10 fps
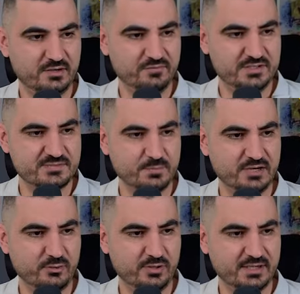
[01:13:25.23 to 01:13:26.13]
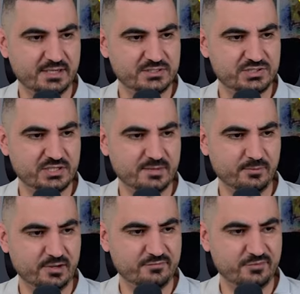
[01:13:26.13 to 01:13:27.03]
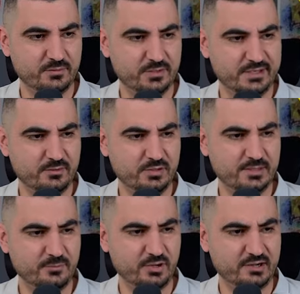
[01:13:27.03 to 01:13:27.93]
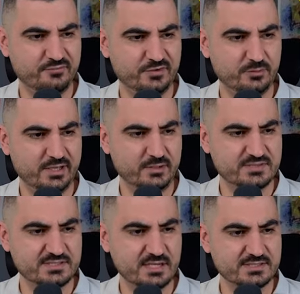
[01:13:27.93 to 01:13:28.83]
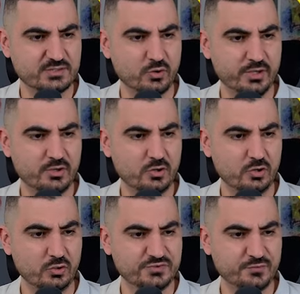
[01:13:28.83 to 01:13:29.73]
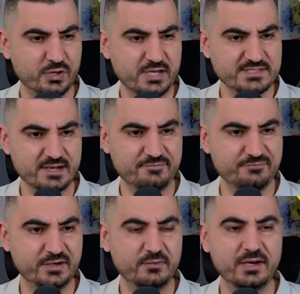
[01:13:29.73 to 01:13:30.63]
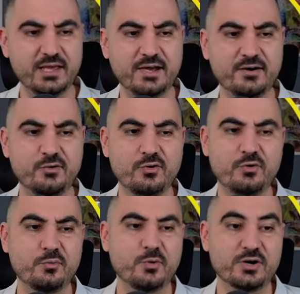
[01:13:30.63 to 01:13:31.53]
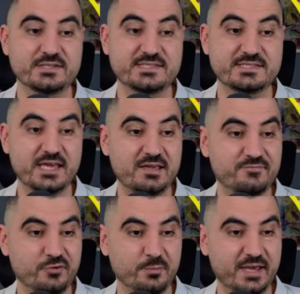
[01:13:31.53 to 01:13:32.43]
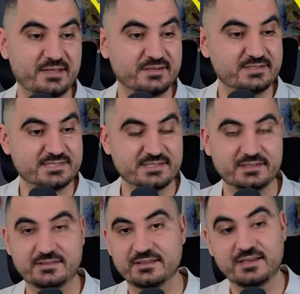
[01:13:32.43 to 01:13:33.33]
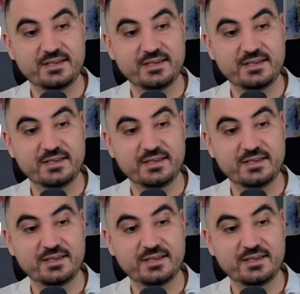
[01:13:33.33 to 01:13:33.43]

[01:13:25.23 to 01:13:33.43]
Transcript: here versus Manuel Akanji. Come on, Rafael Leao. Come on, Rafael Leao. Start scoring goals for us, Rafael Leao! What a save from Ederson.